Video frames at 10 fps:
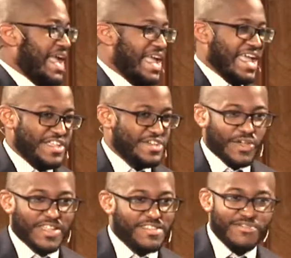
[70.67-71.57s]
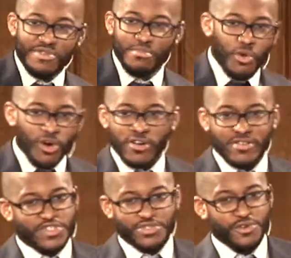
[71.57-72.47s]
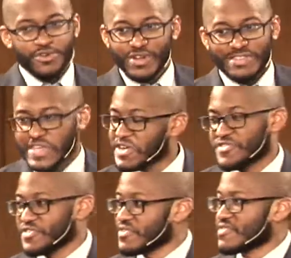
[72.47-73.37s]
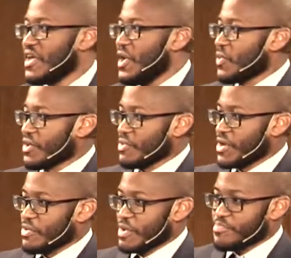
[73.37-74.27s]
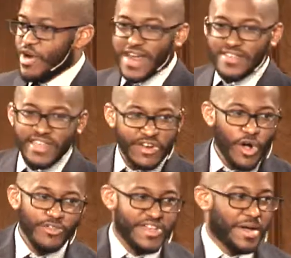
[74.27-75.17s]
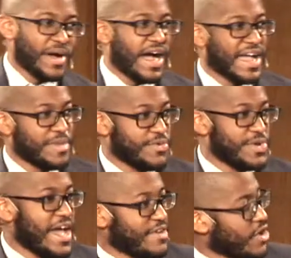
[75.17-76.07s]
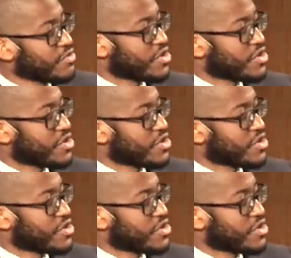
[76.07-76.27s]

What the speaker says: and that's even more true in Texas, where pride is at an all-time high. I mean, we have our own